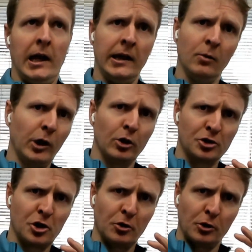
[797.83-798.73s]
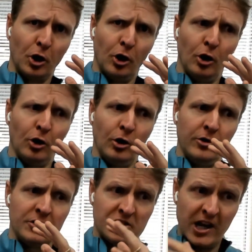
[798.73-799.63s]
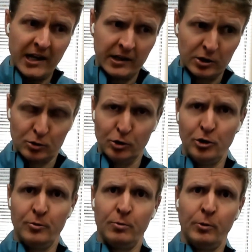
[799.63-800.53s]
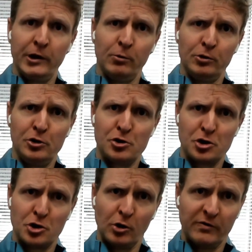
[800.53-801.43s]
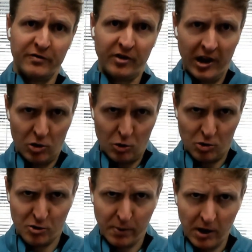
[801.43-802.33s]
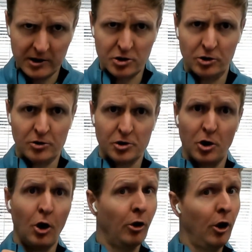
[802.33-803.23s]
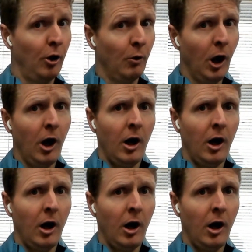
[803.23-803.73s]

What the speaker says: And then we also call the second group, we use the term financial sponsors, although